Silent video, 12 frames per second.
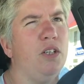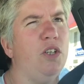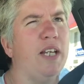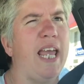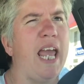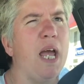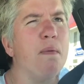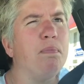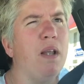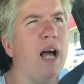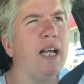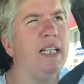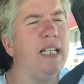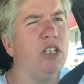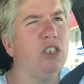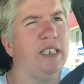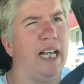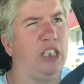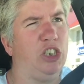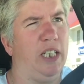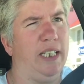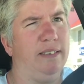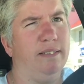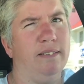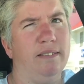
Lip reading: You can't block an intersection.